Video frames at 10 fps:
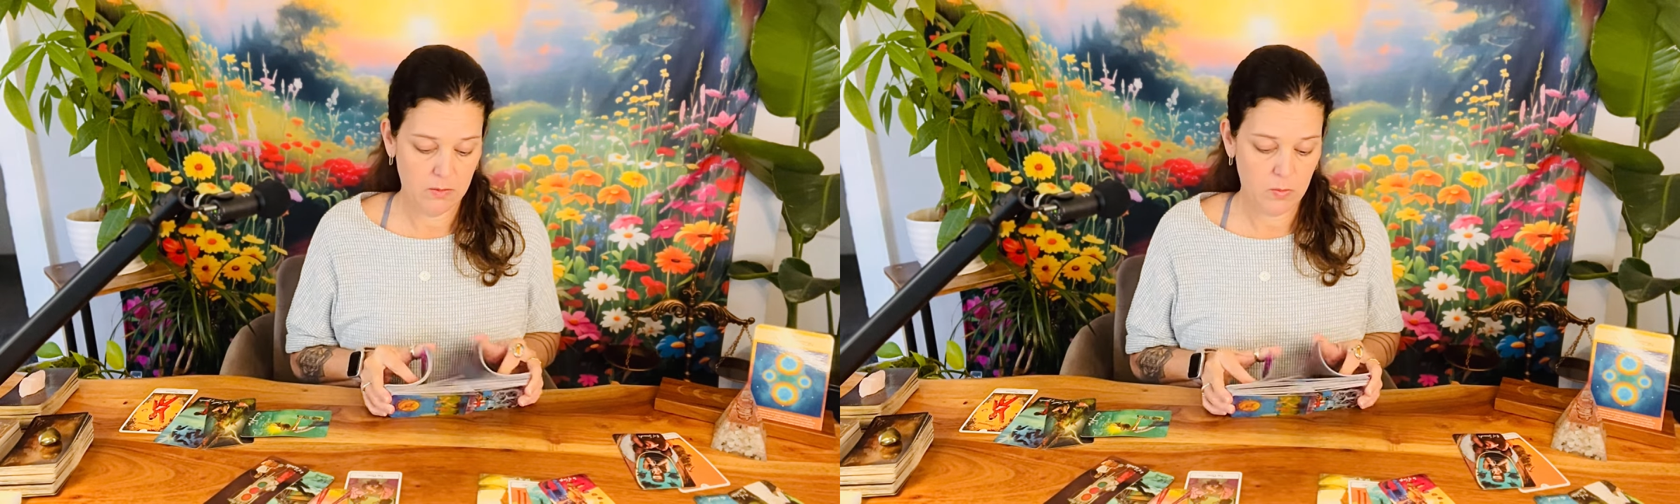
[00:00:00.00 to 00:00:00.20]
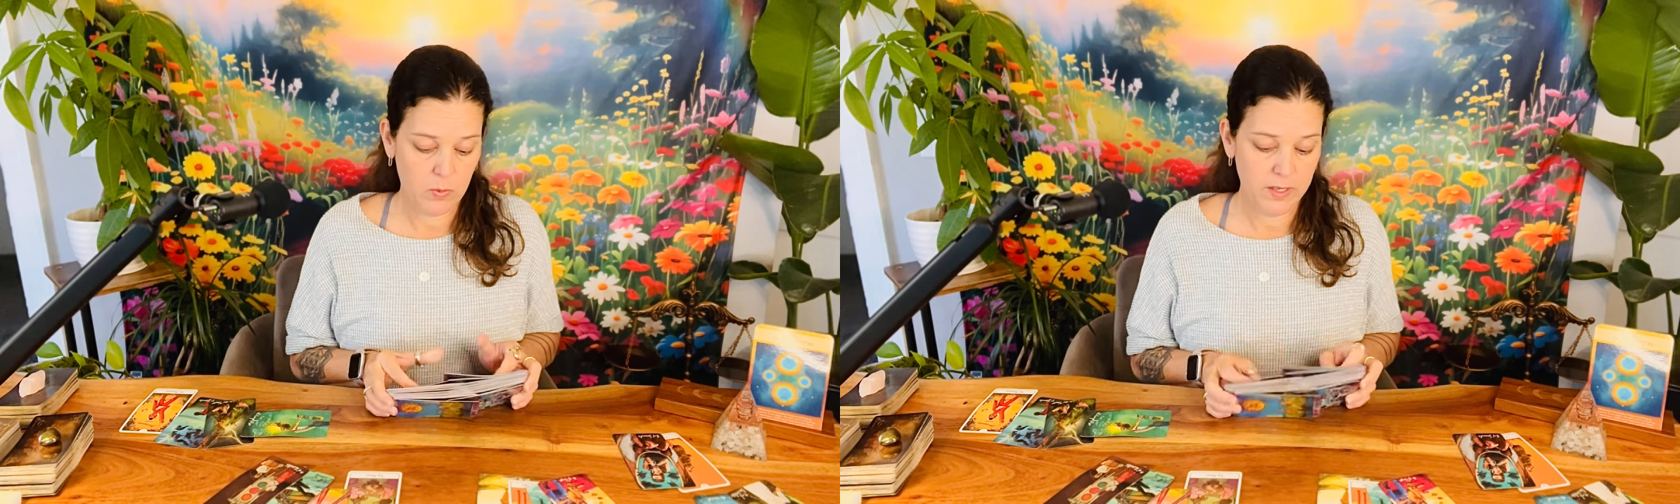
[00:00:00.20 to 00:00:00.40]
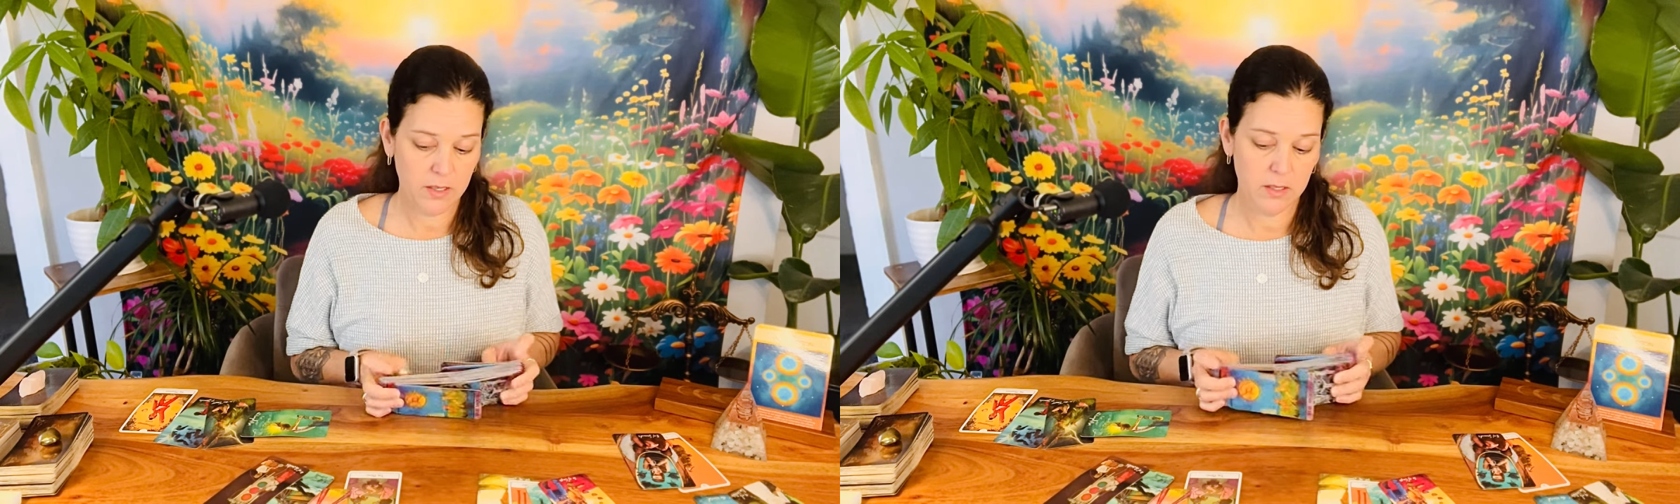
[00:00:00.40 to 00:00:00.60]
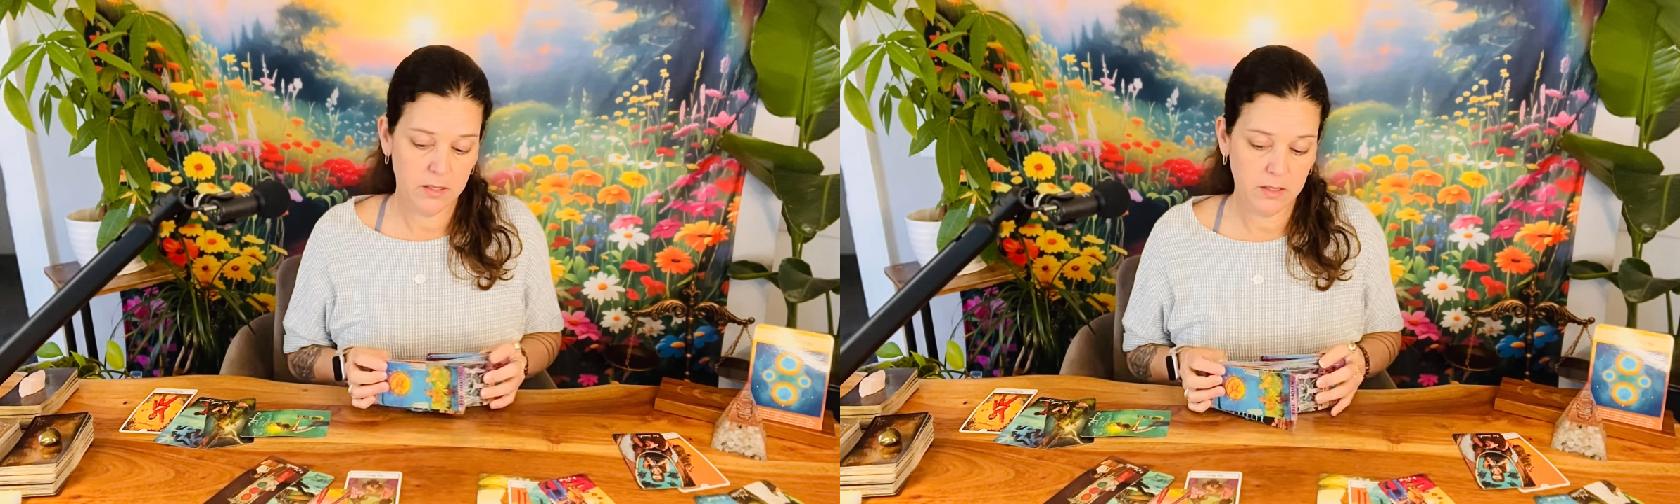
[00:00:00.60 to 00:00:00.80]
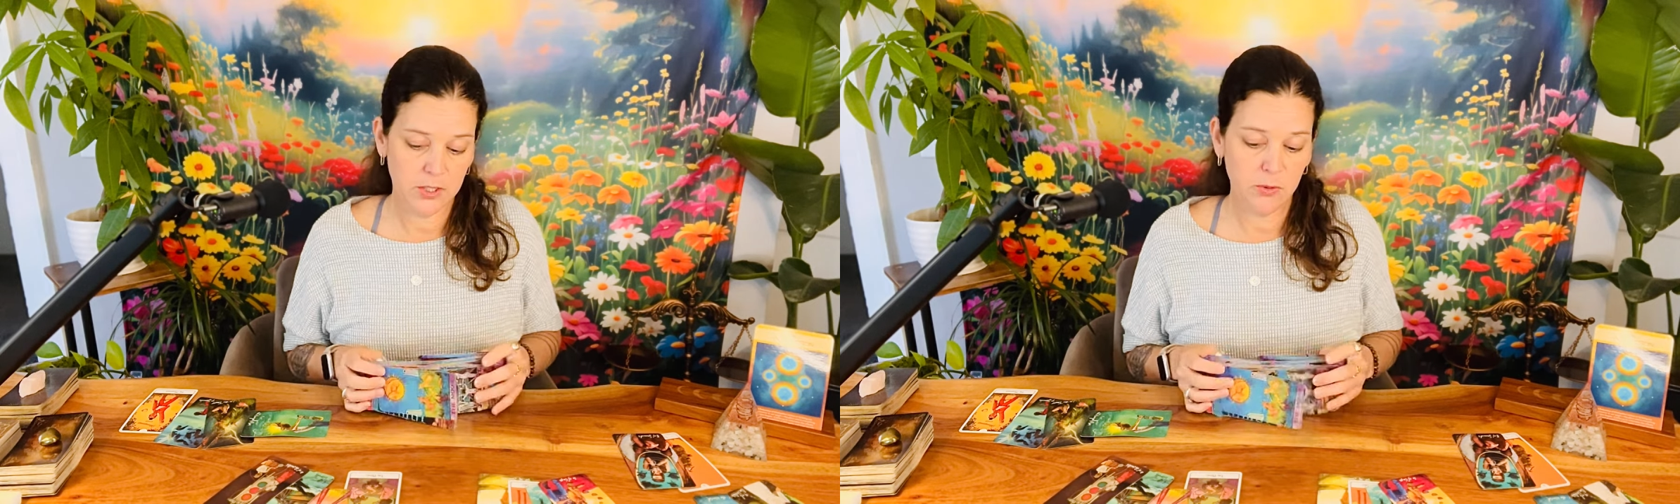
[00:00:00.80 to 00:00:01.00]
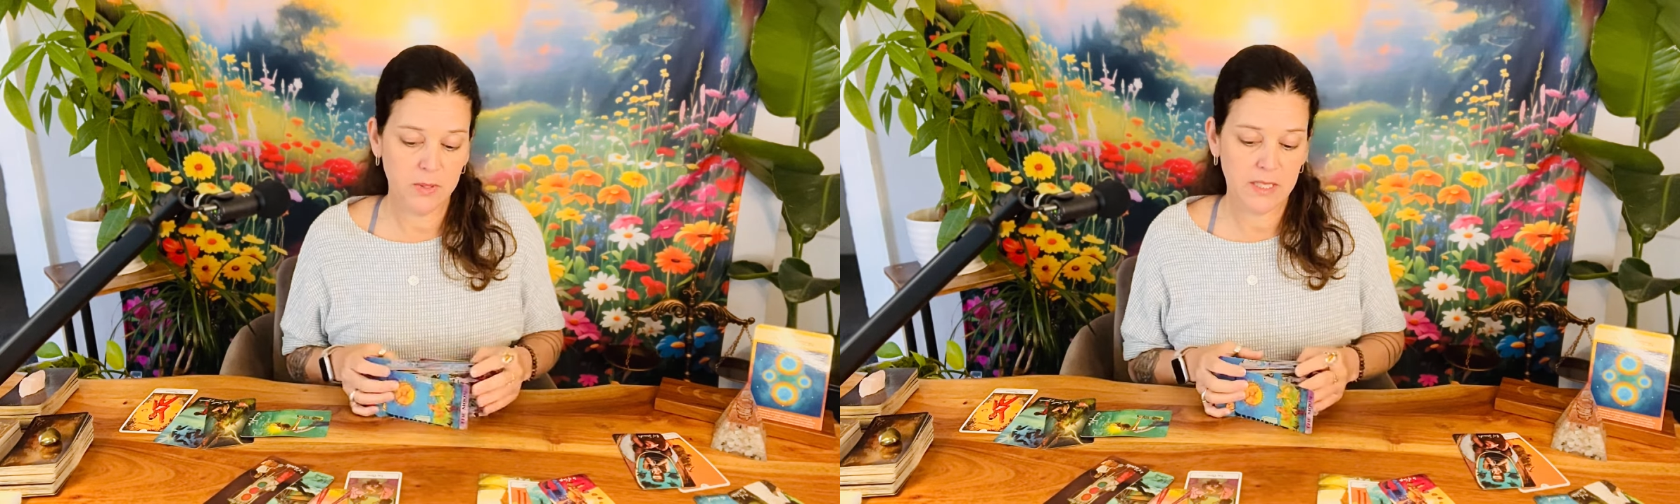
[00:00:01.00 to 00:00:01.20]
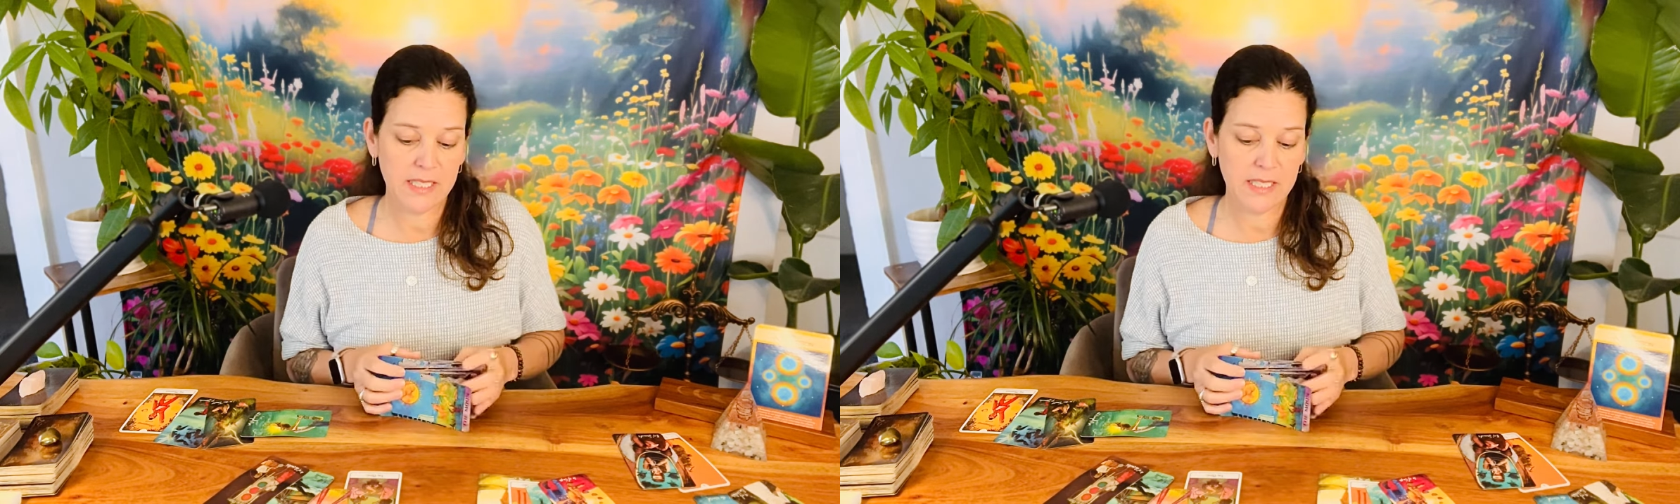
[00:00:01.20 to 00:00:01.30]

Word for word: where you really